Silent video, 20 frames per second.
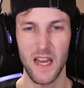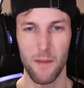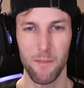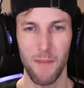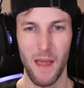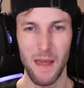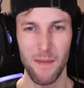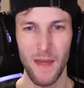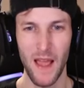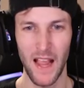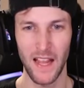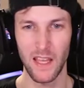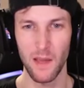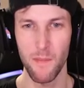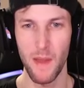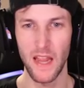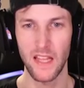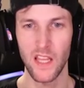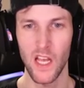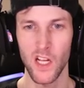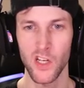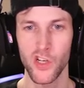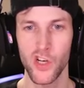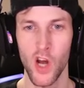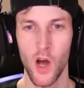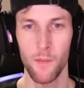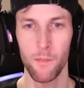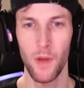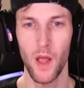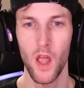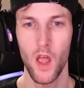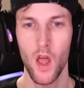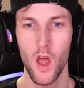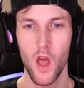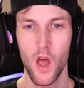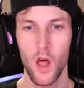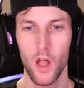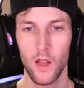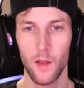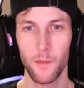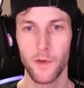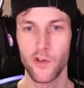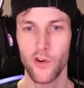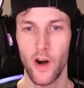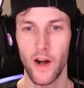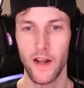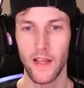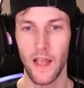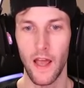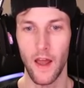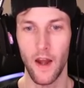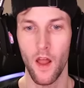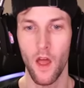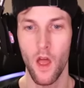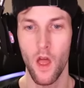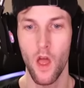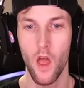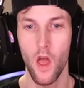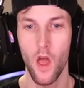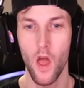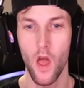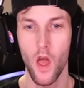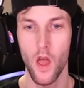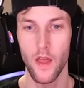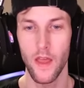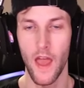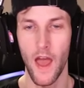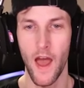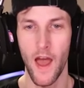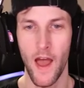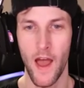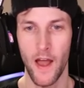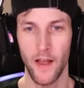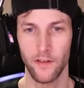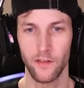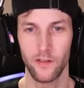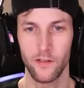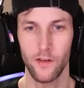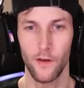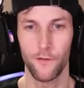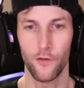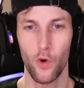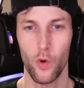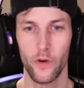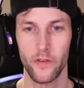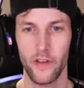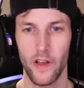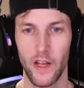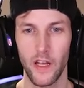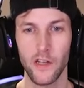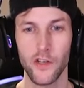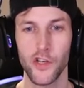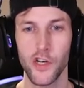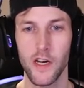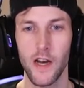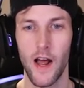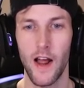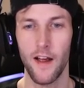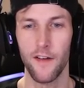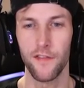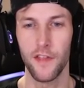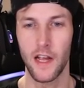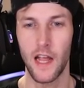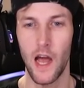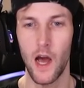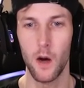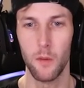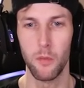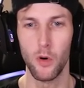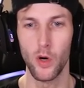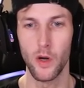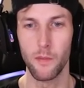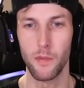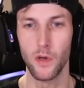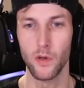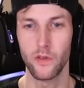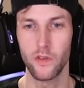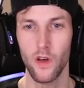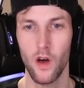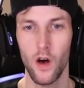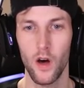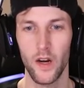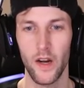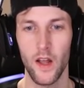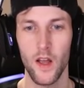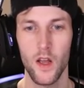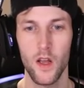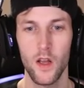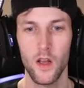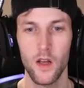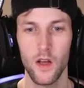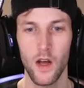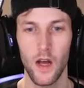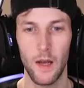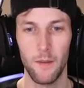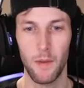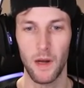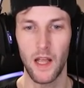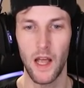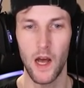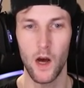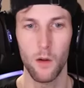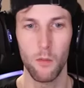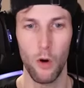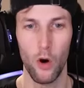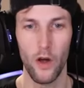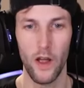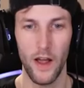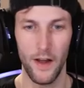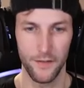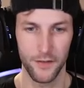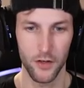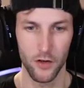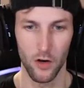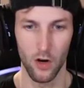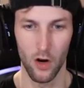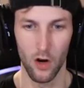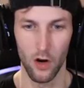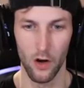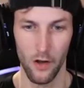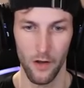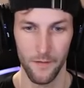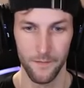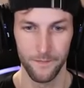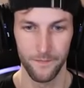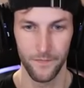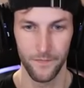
maybe I can make that jump. Let me try it again. Yes, of course I can cheat. I have the cowboy boots on. I'm a cowboy after all.